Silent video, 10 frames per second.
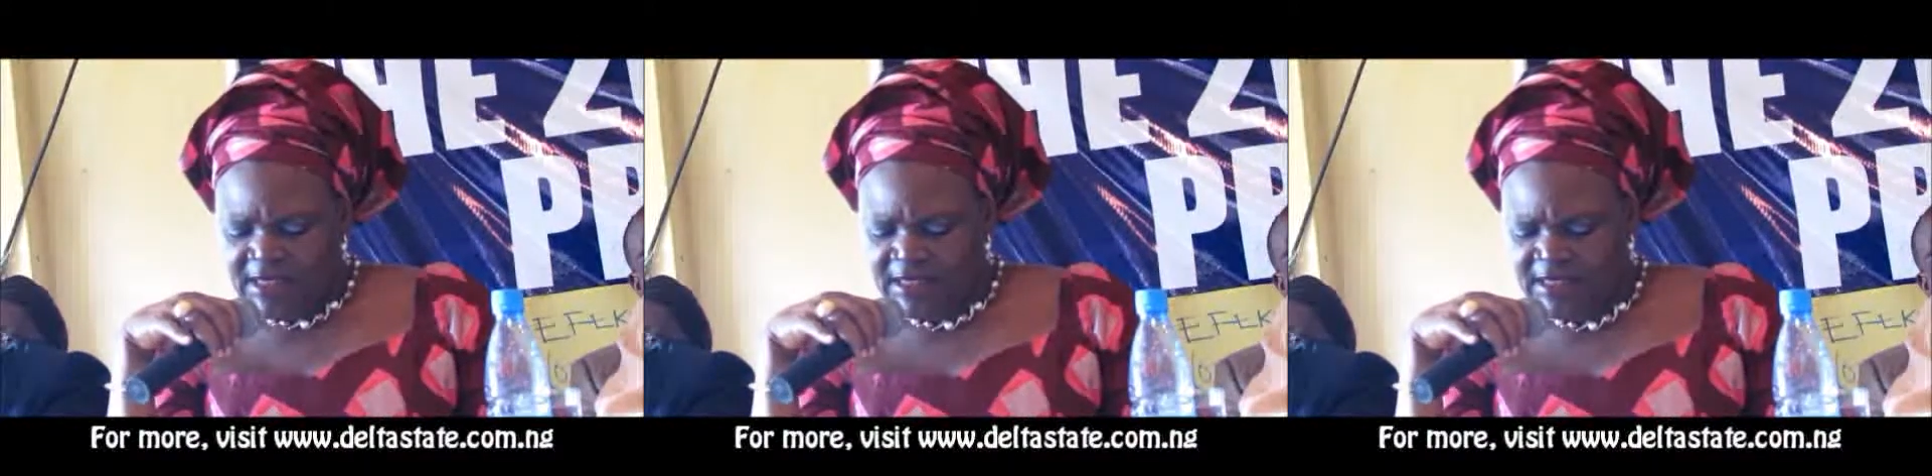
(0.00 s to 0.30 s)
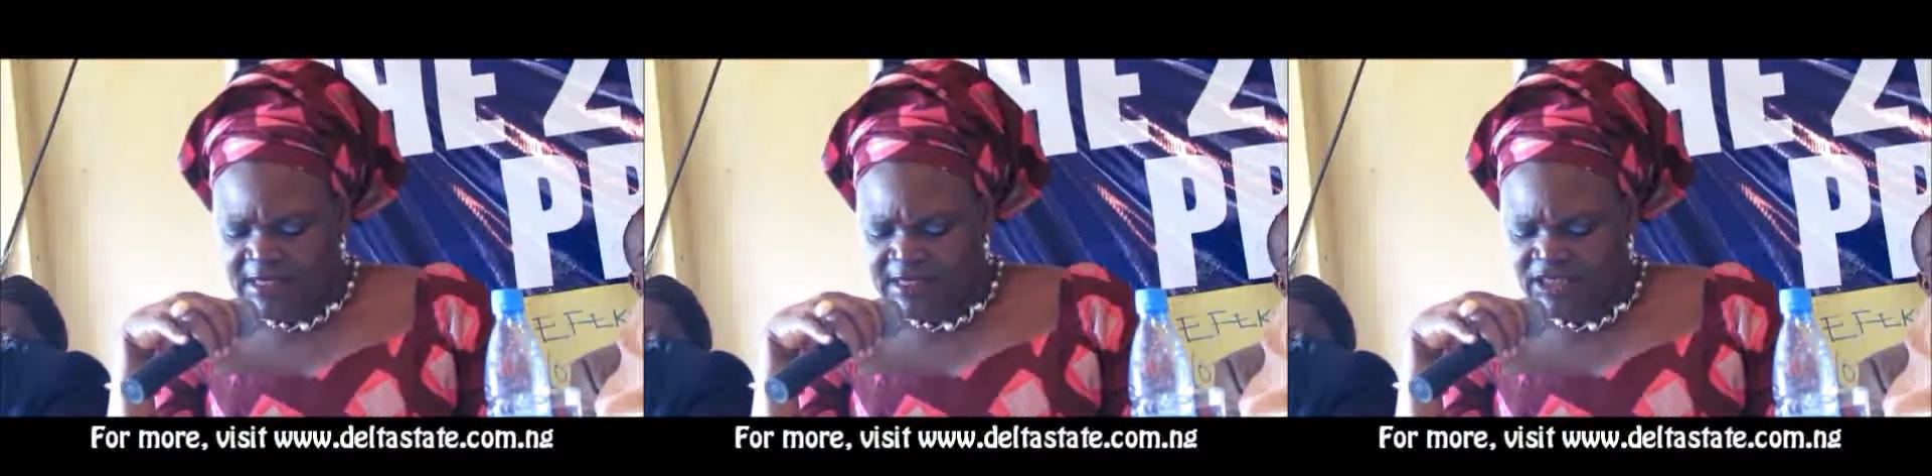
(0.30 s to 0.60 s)

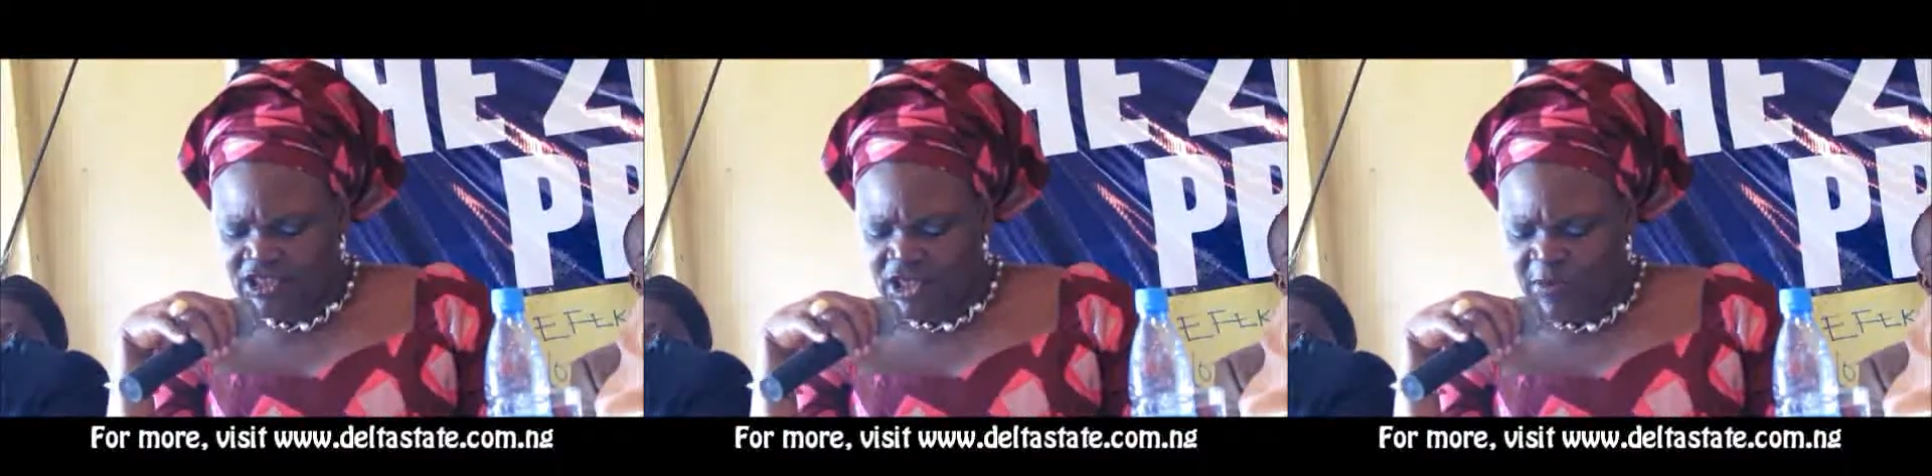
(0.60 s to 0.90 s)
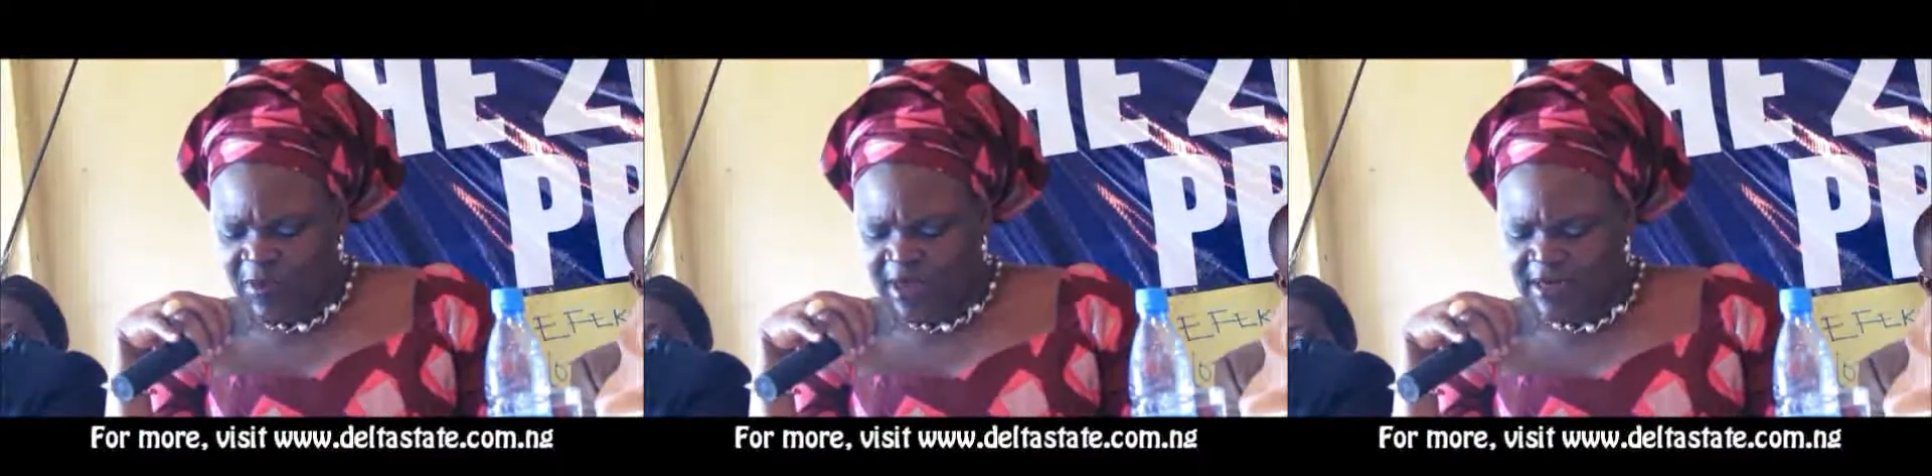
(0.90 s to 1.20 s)

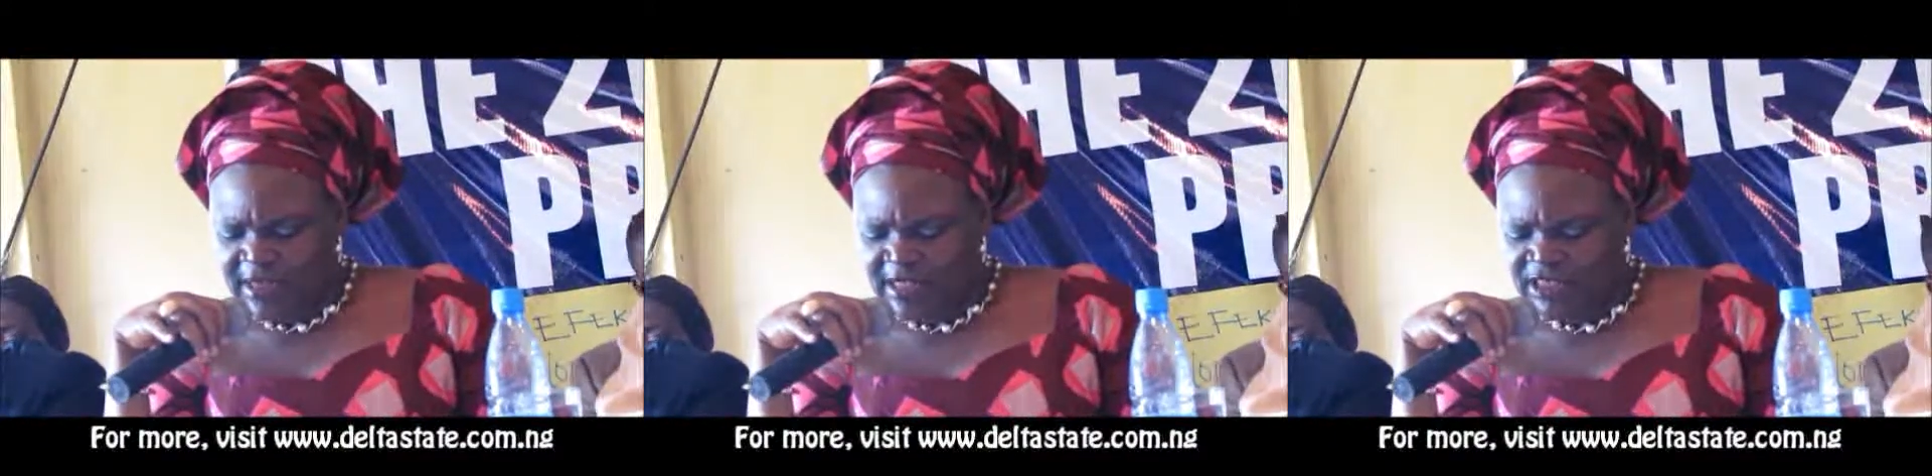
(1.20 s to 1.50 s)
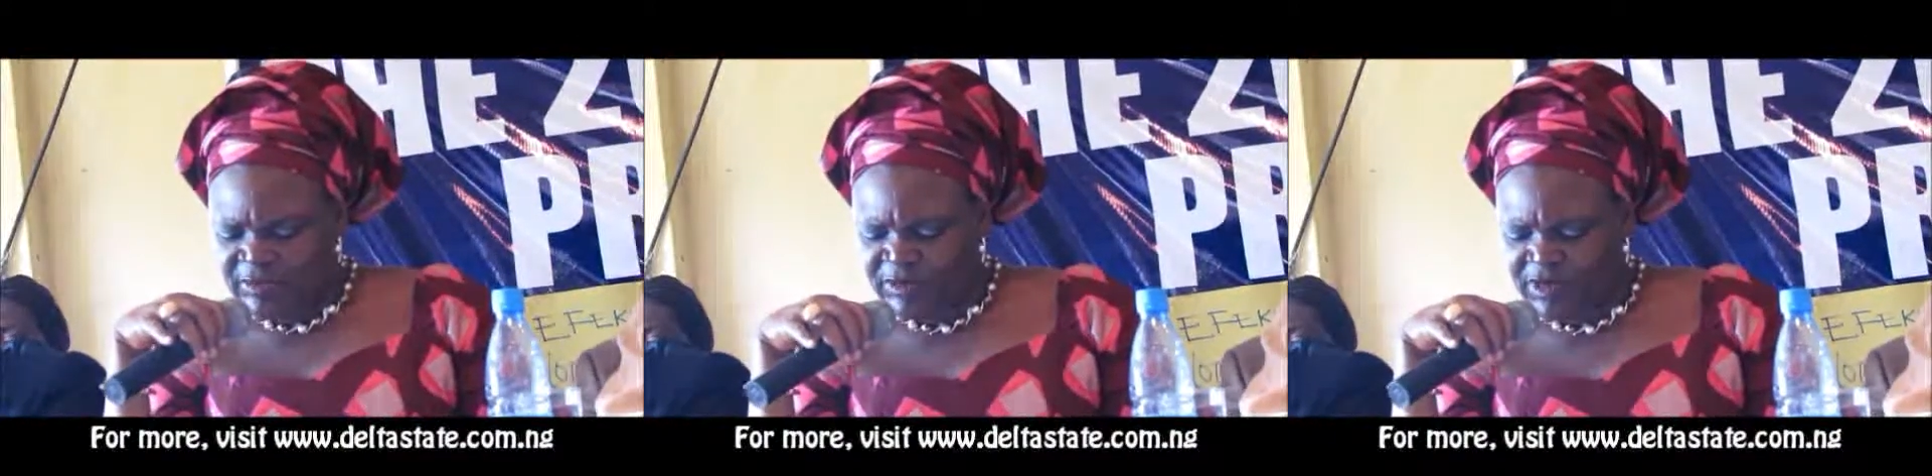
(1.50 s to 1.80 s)
Citizenship and
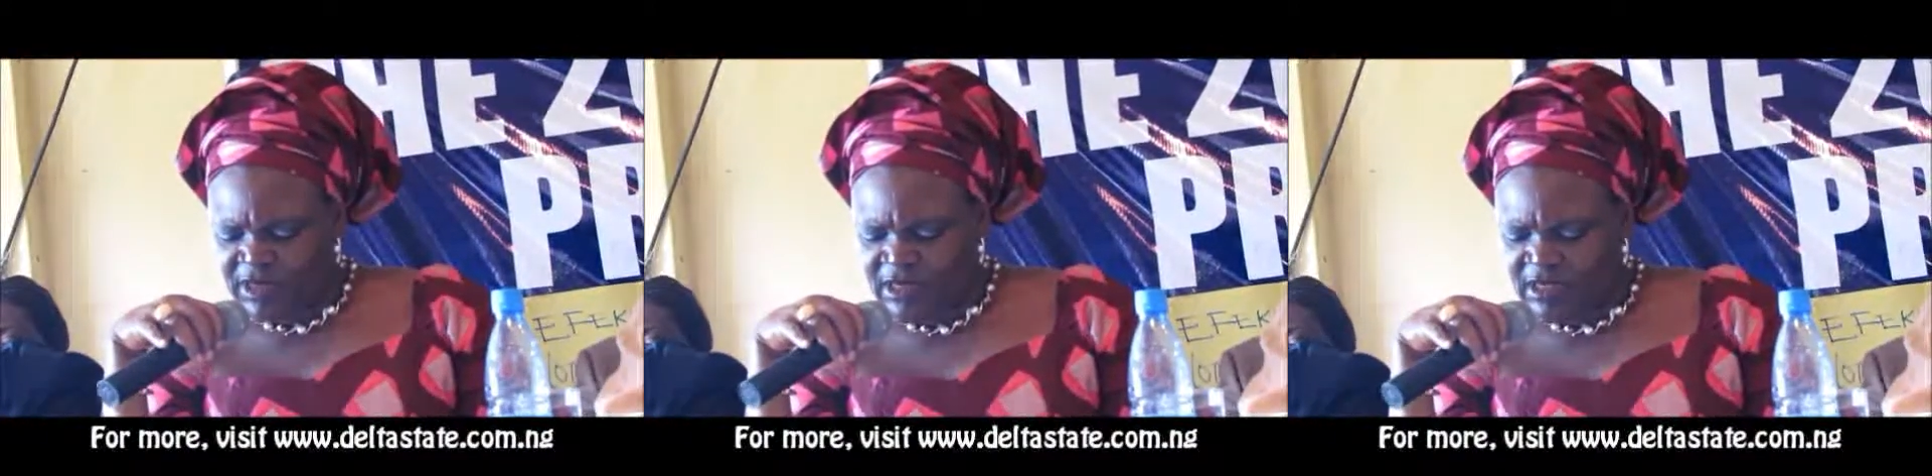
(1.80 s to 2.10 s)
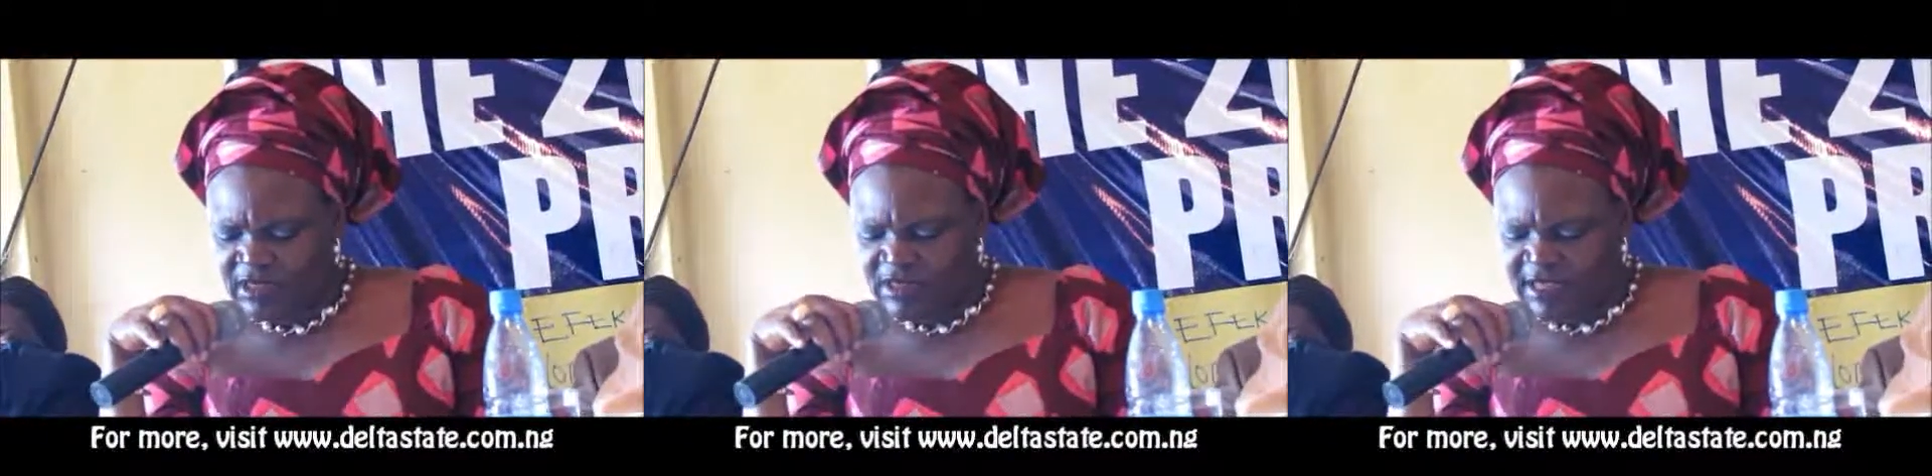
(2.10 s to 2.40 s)
leadership
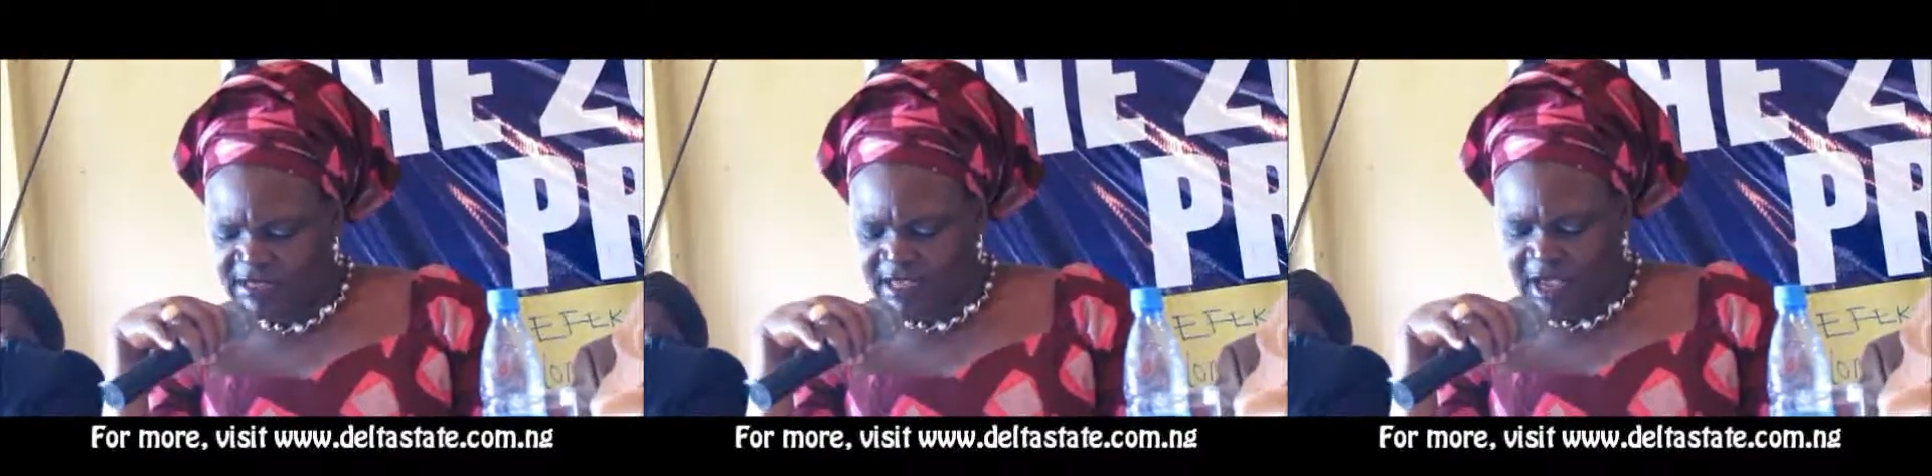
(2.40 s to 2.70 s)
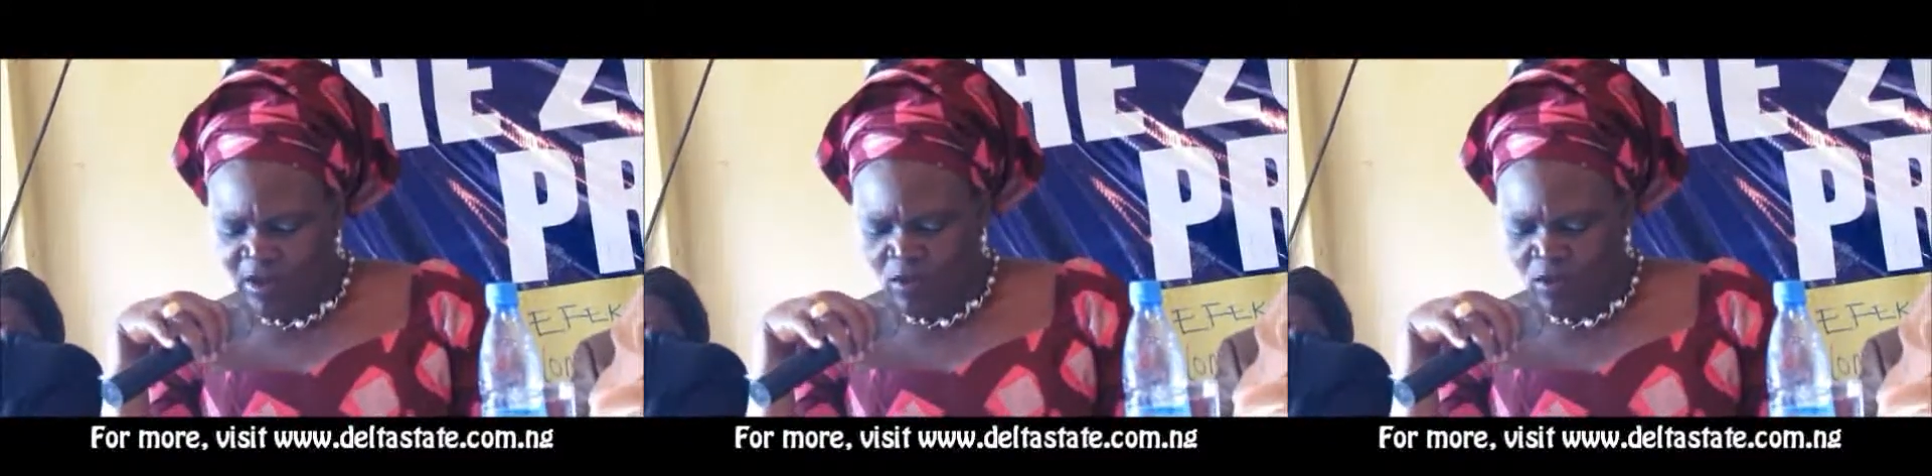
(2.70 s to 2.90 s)
training sector.